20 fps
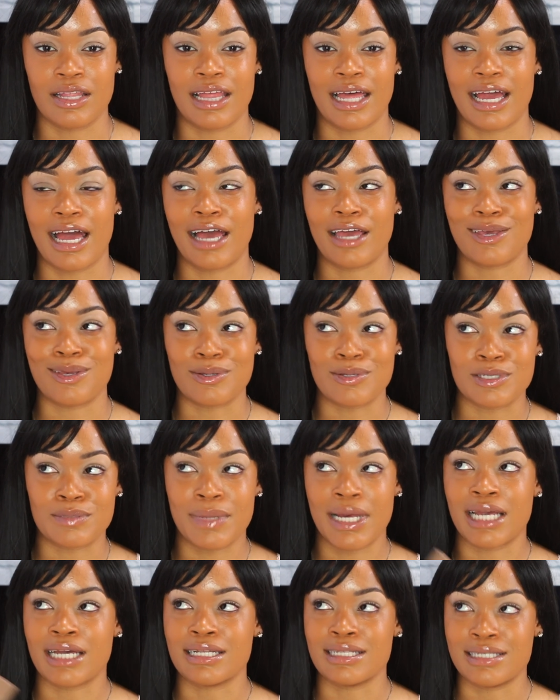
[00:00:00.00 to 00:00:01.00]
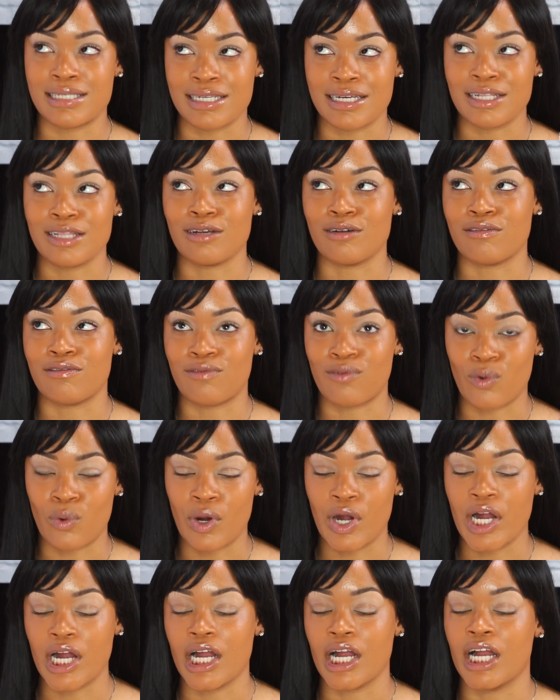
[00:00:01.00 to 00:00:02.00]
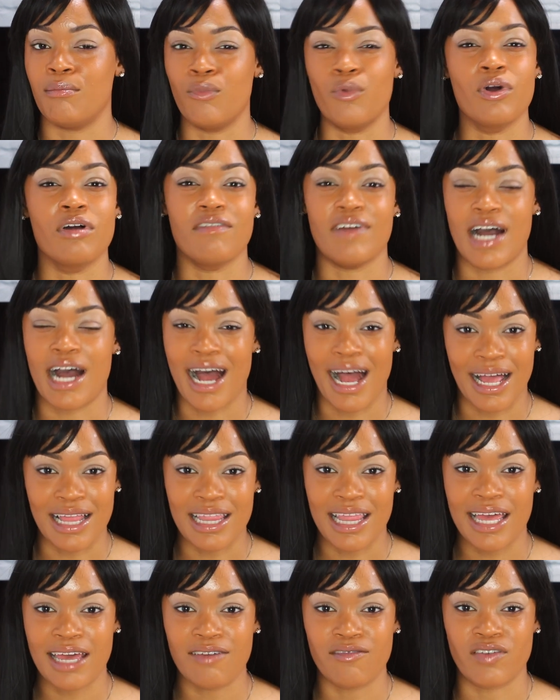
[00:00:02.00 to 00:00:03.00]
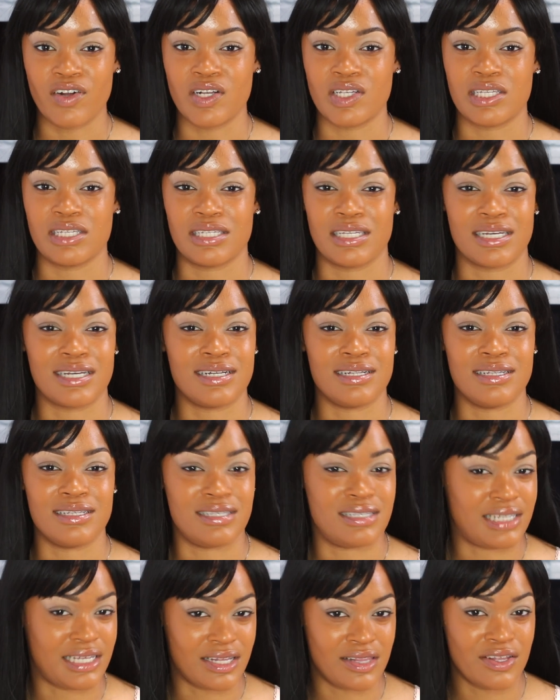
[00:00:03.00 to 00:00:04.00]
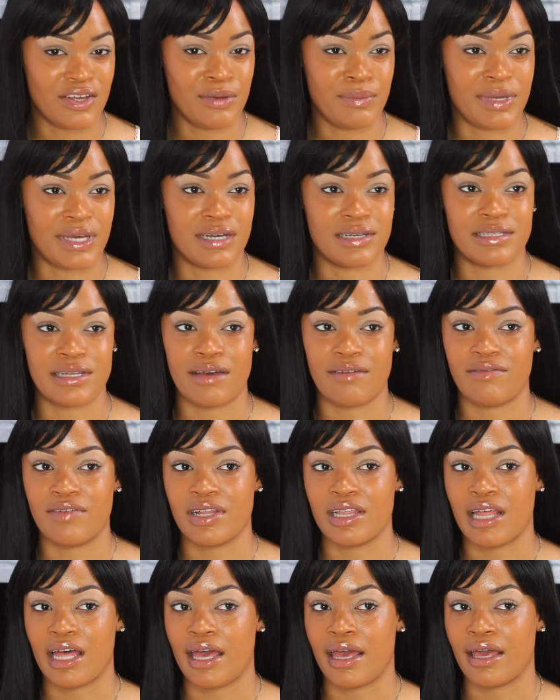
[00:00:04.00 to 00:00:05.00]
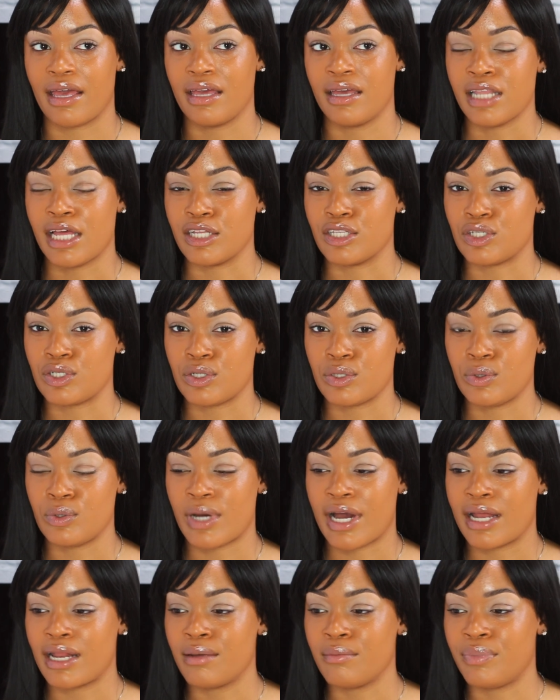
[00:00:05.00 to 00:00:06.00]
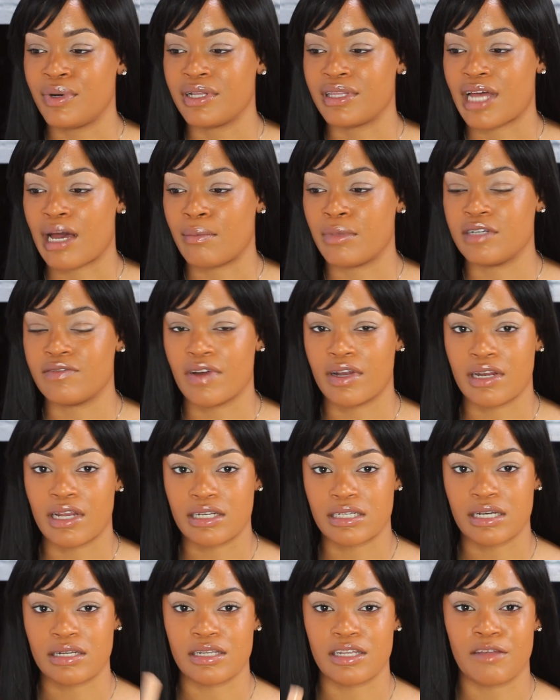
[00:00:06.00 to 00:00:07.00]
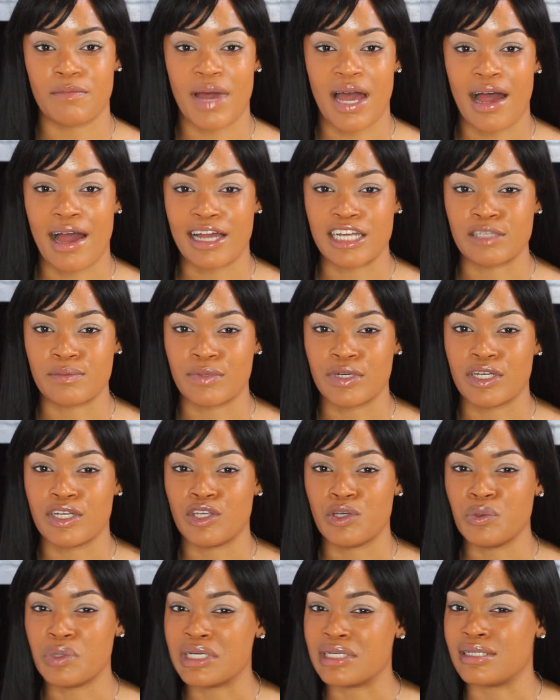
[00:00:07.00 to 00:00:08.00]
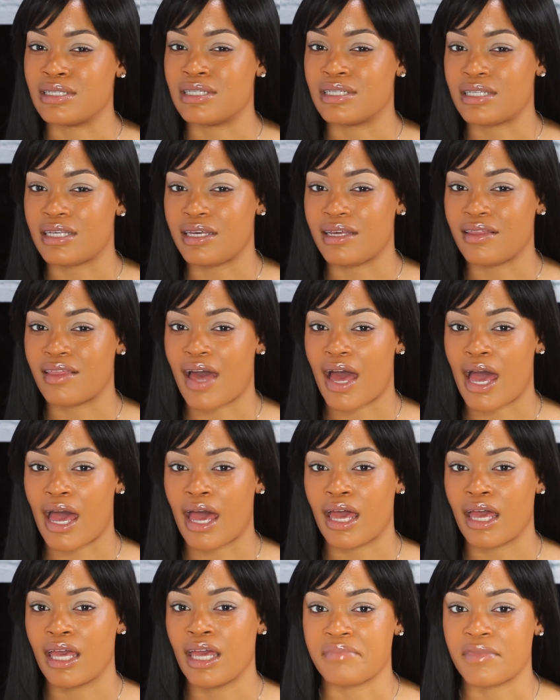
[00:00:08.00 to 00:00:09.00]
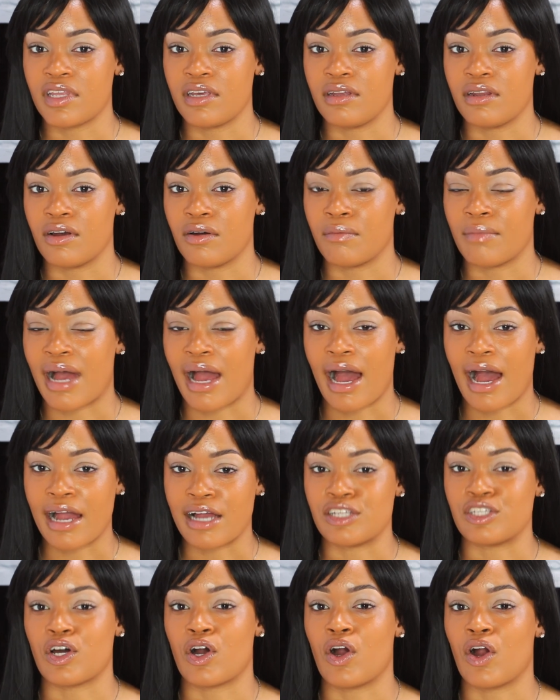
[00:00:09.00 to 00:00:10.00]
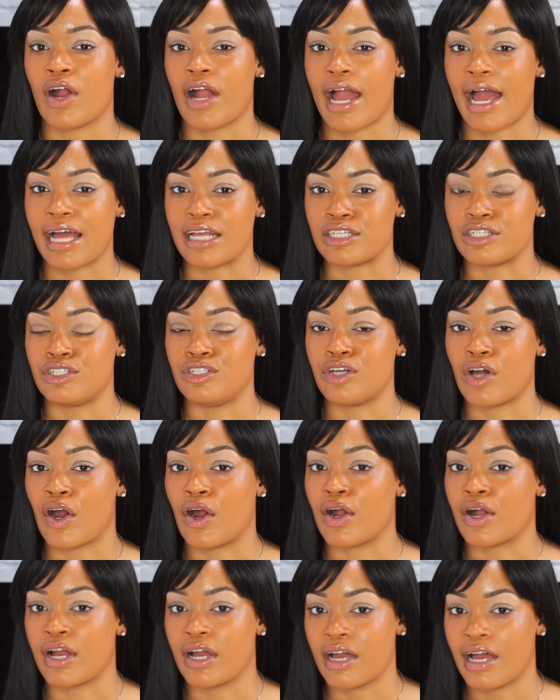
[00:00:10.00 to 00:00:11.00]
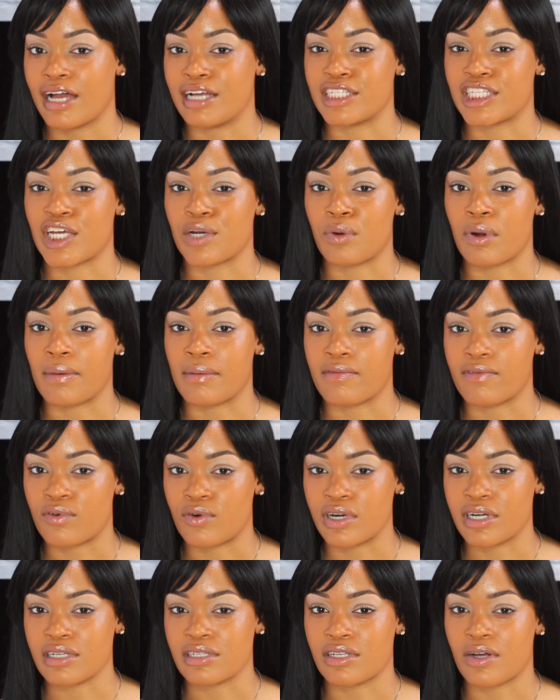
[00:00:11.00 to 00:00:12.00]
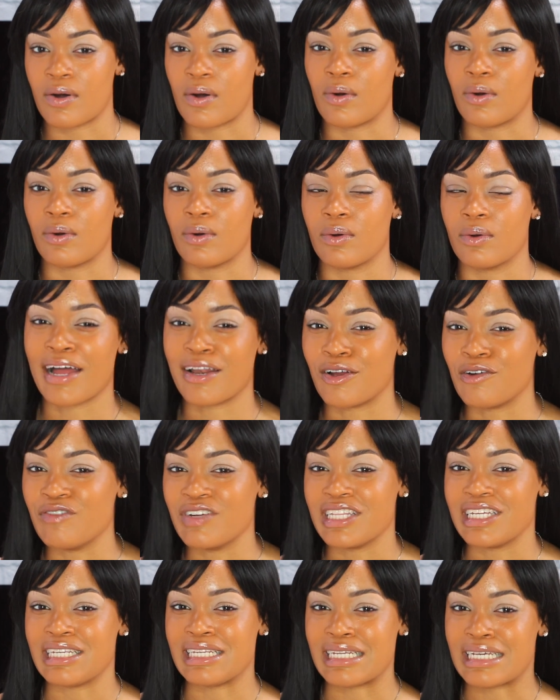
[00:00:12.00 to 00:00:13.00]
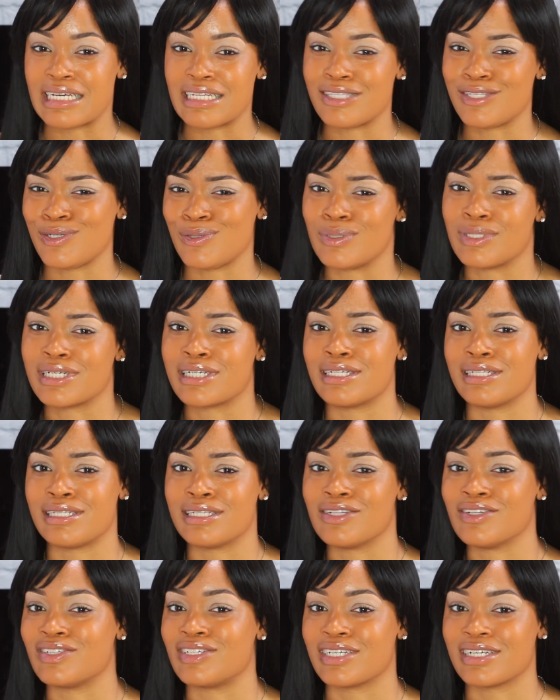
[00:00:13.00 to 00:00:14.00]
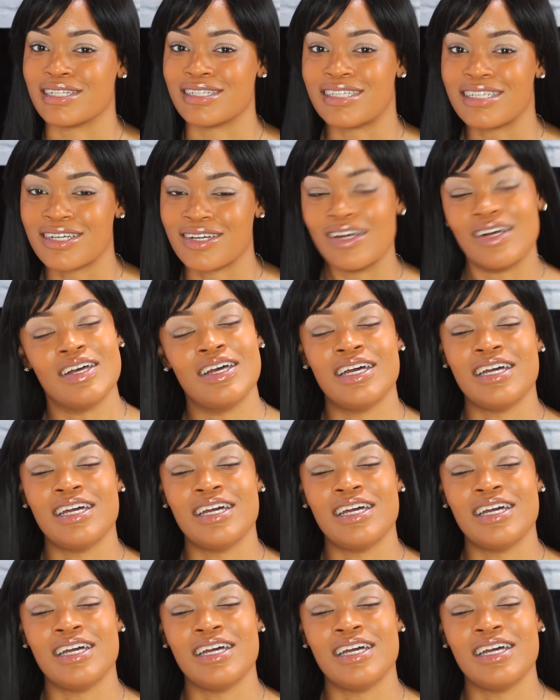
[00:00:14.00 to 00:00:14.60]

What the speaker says: Like, I use my concealer for more of a highlight versus a concealer, because I feel like I didn't put that much foundation underneath my eyes, but you can see that, you know, my eyes aren't as dark as they were before, so I don't really need to use a concealer to conceal.